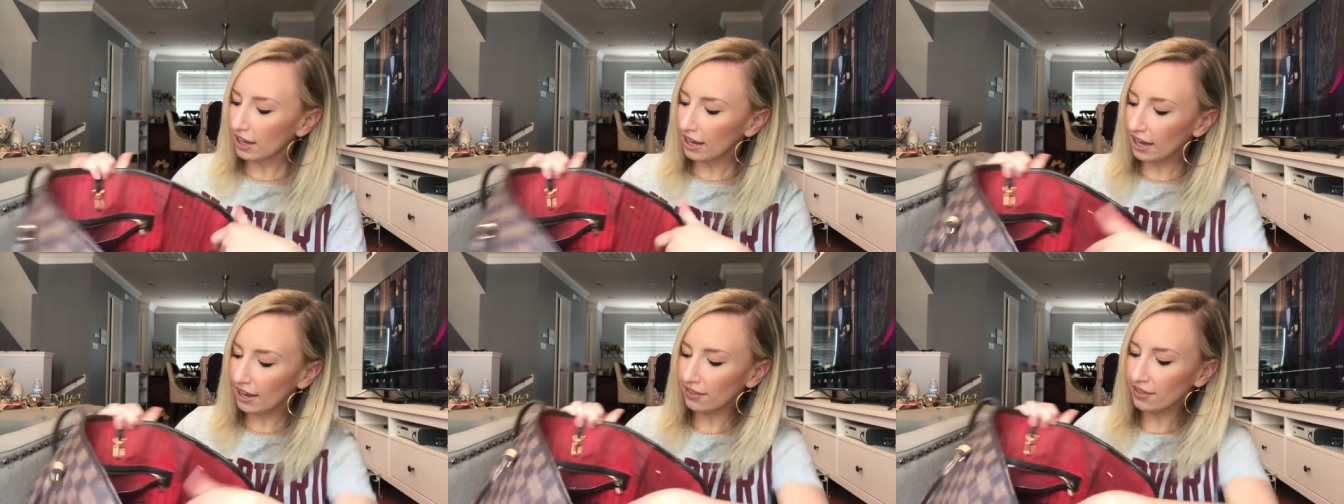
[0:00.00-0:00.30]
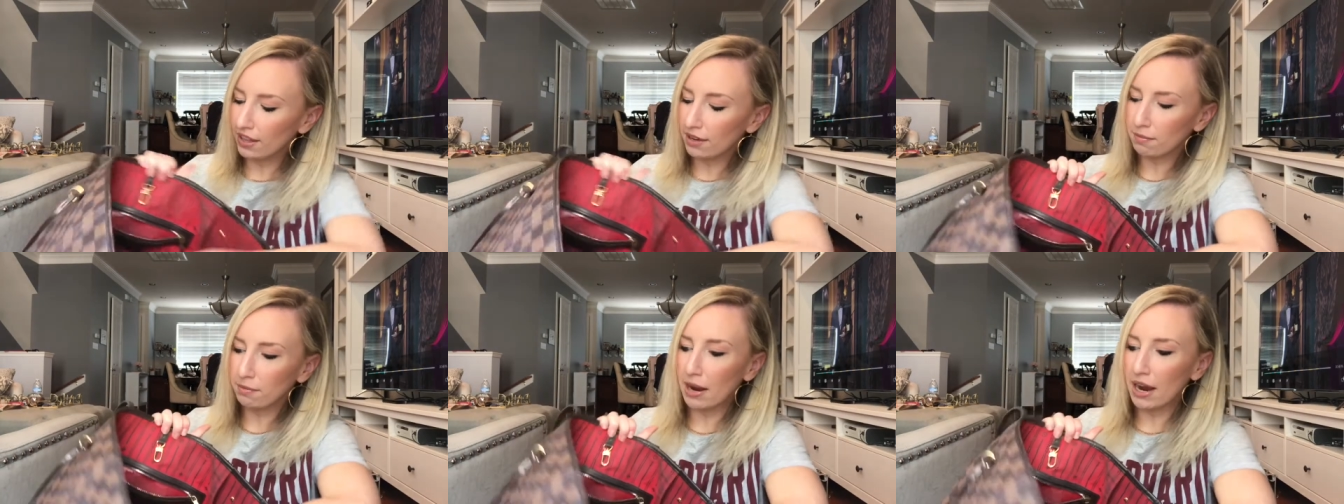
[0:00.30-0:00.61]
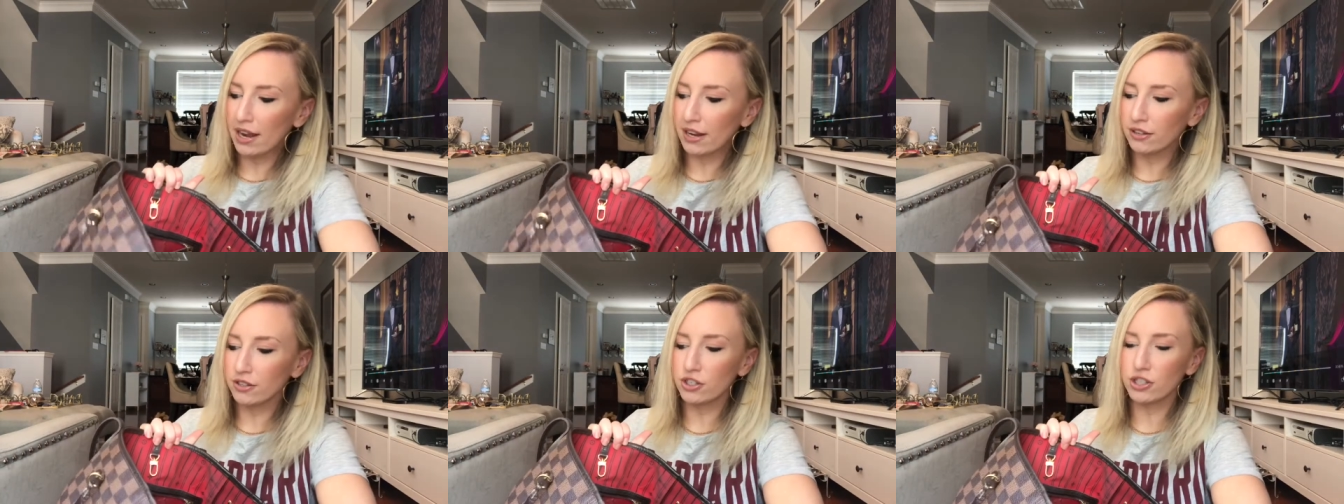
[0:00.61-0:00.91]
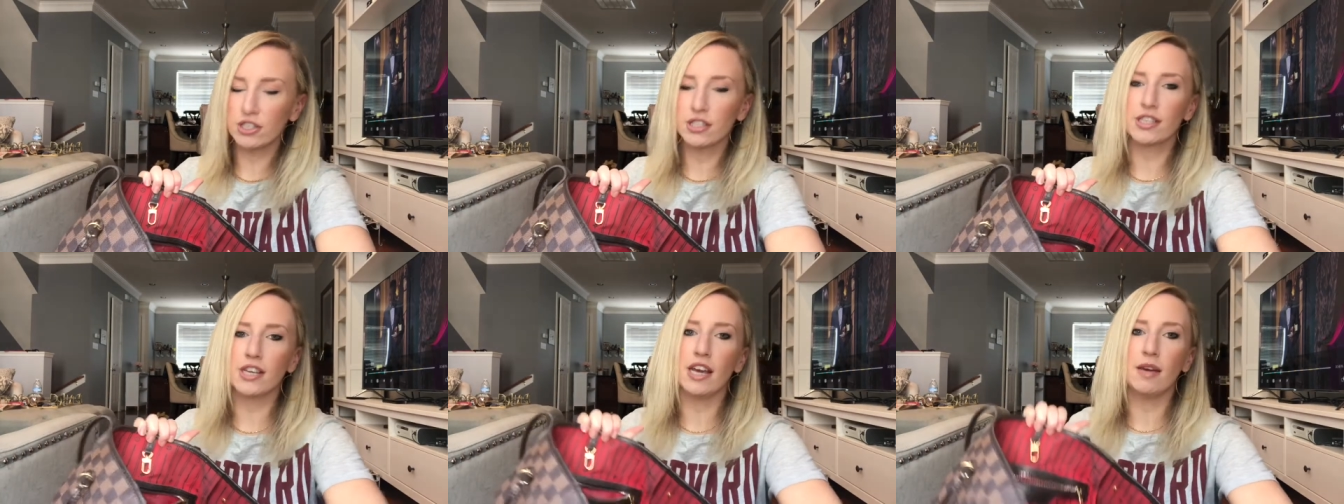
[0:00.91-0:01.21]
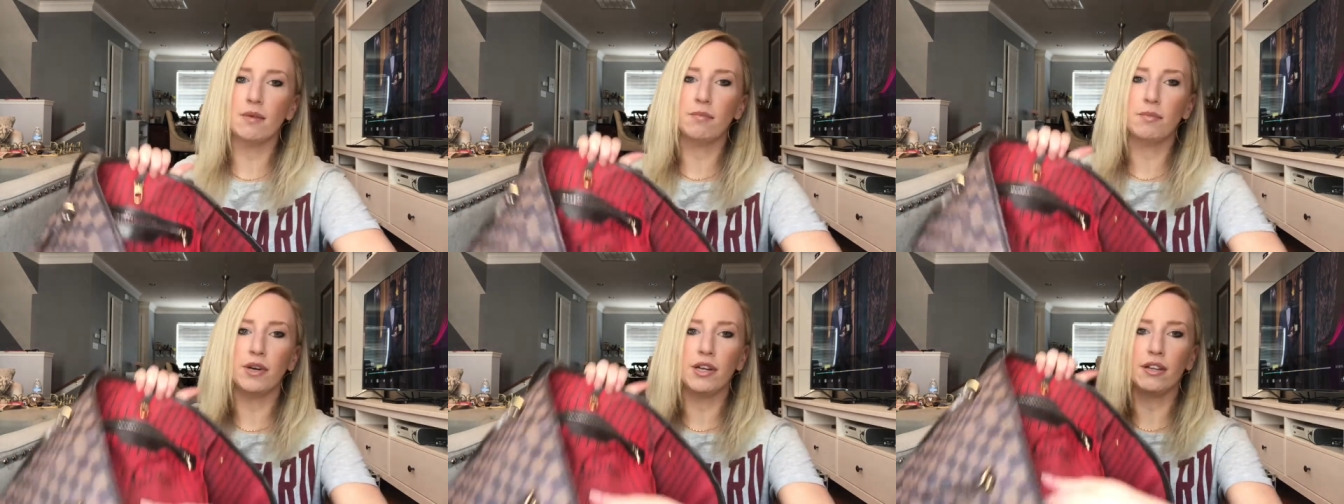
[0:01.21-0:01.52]
And then mine just
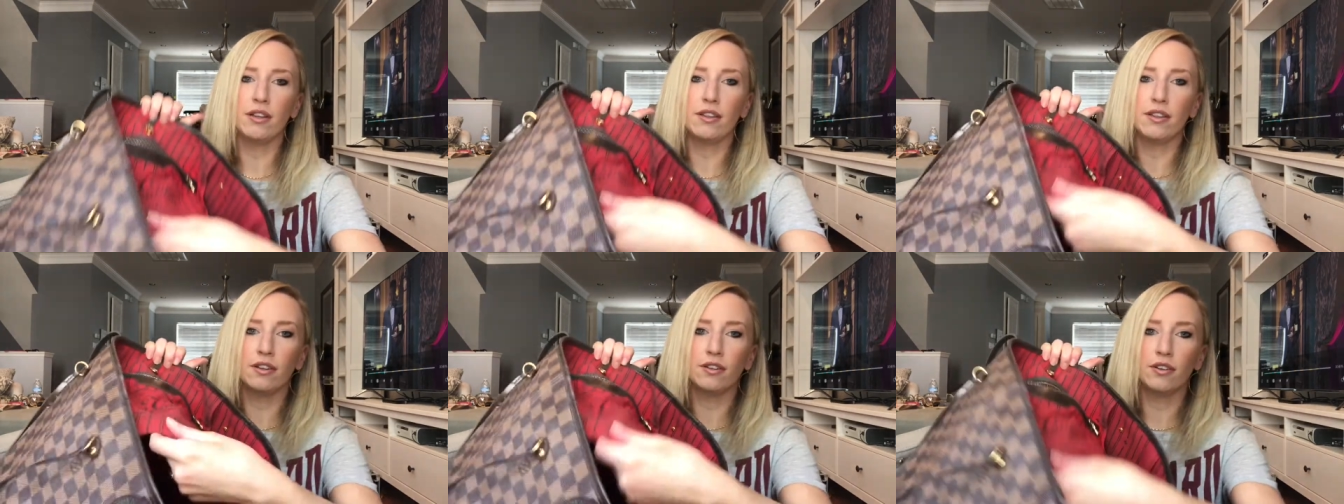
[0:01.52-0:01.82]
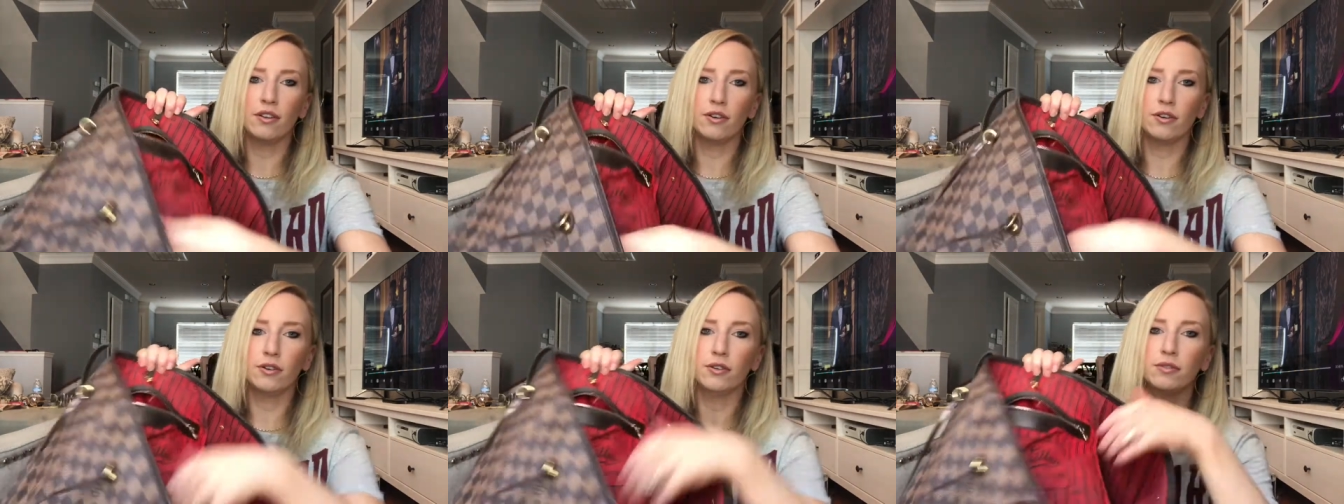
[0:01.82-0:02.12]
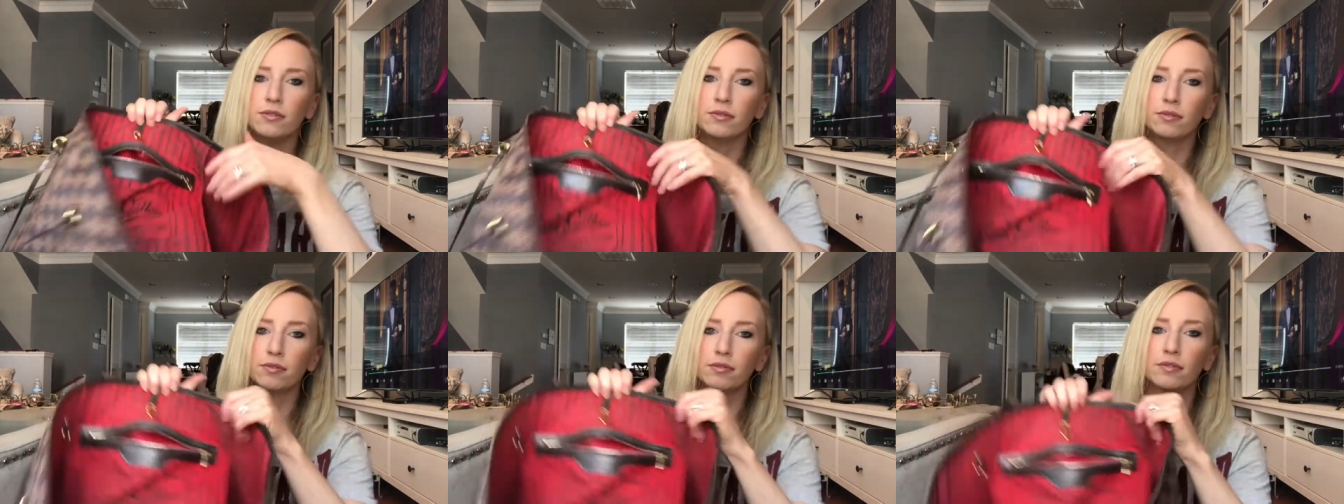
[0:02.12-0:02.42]
came with the little